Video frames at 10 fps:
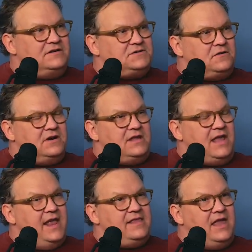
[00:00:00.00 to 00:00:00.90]
sort
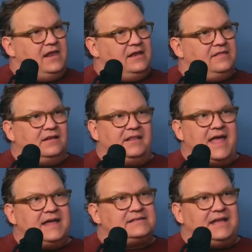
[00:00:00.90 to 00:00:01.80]
of. And then the
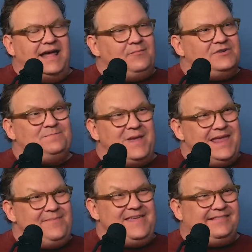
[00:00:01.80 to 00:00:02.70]
last time was
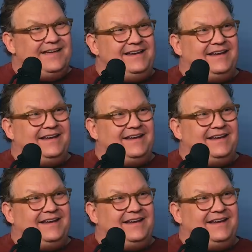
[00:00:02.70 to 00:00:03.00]
maybe